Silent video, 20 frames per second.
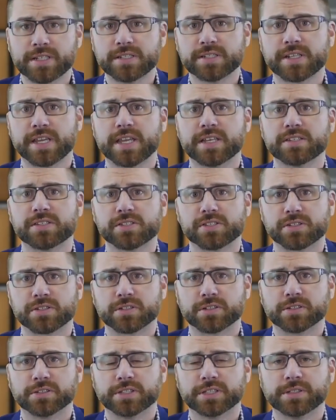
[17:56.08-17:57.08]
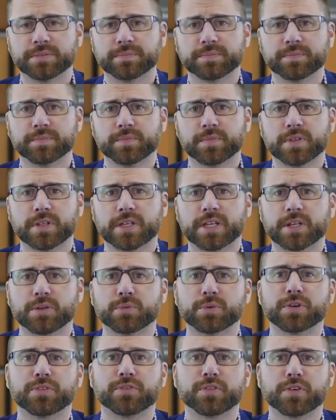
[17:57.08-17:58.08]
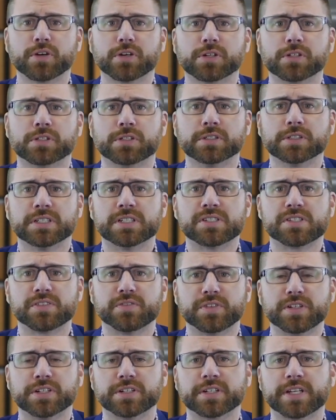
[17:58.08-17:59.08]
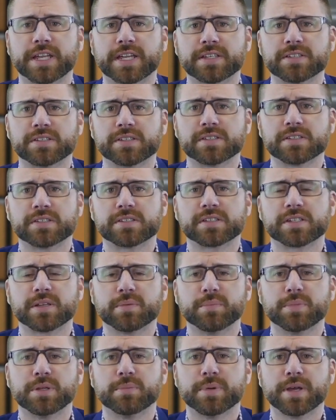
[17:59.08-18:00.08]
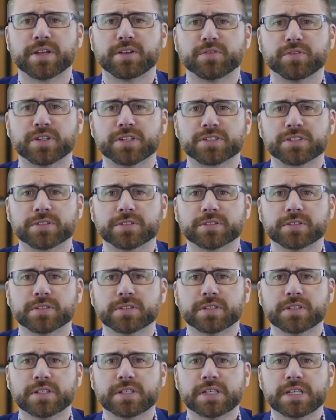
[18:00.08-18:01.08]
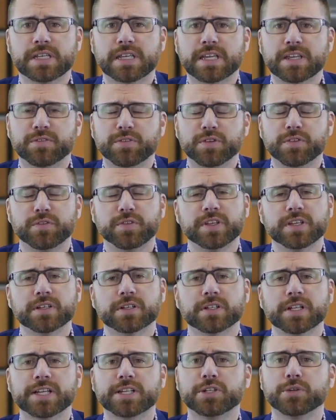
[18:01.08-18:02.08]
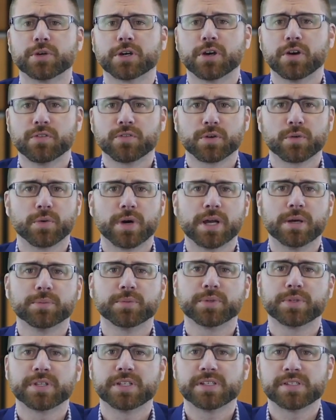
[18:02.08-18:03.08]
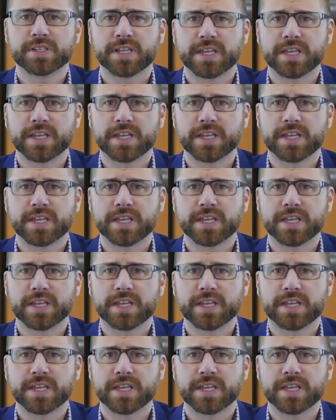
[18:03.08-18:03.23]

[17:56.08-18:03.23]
these cases early, and referral in severe cases can be beneficial. If you feel like you are overwhelmed with these